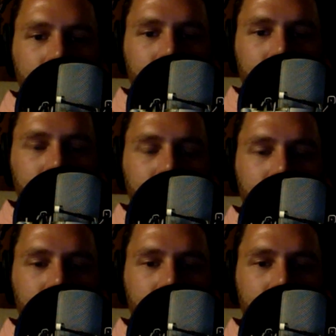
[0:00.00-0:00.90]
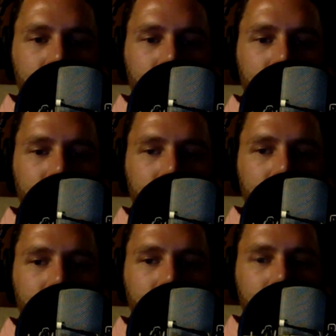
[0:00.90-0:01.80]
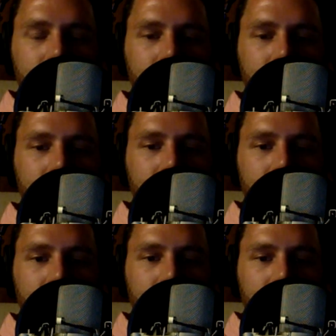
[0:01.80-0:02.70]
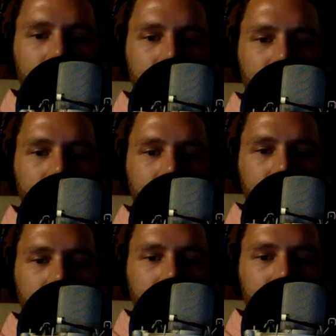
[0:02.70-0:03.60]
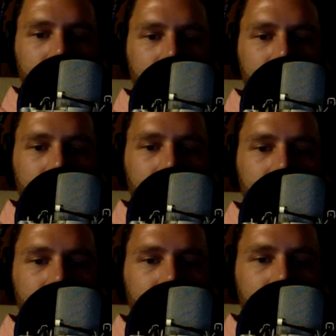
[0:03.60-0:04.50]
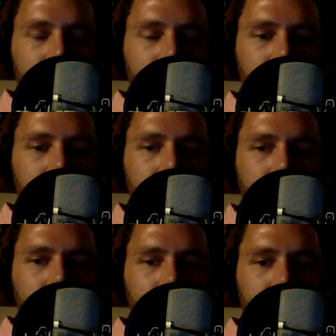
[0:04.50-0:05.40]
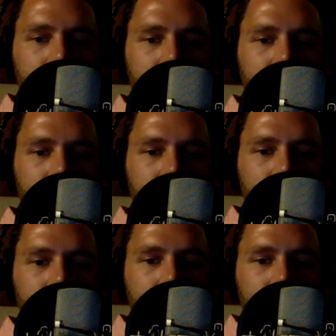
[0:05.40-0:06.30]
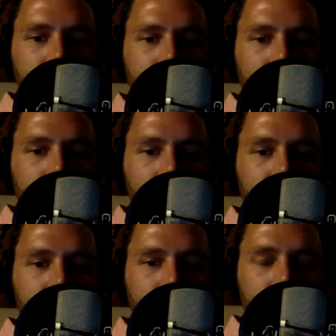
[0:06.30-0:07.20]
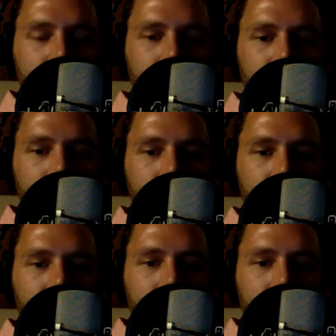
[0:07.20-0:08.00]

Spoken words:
(silent)